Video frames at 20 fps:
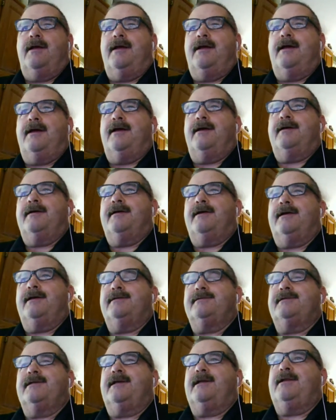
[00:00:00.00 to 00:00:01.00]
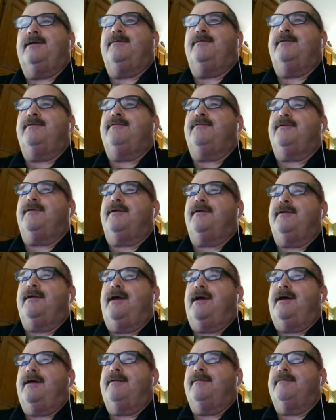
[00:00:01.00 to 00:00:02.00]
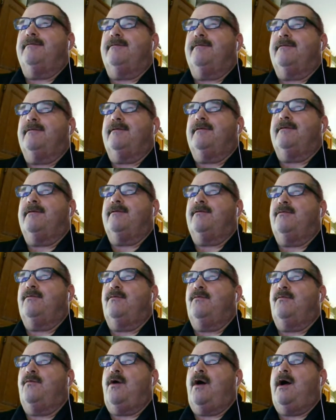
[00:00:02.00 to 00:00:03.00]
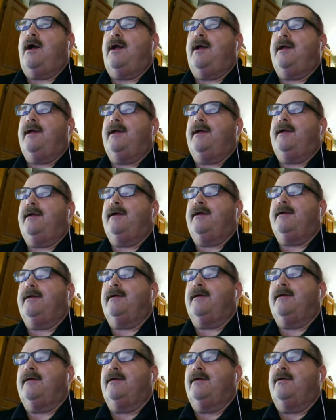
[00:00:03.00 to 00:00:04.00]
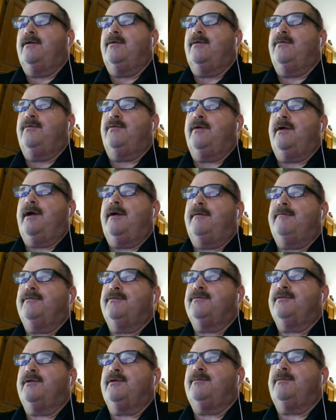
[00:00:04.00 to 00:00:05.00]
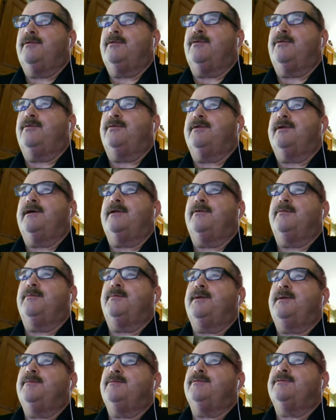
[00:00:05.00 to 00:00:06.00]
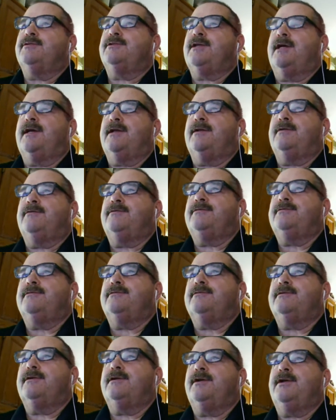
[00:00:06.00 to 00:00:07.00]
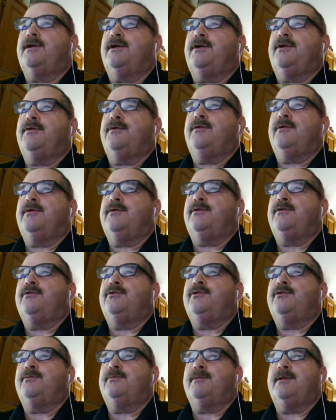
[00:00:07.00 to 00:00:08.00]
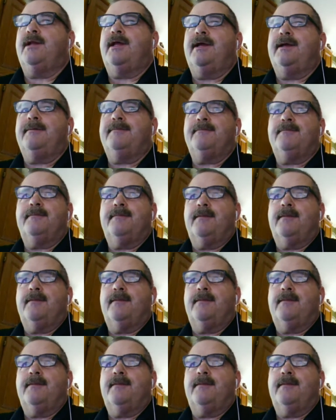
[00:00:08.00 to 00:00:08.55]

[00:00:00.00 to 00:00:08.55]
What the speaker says: Has anyone figured out why we're having trouble going to other people's channels here on YouTube today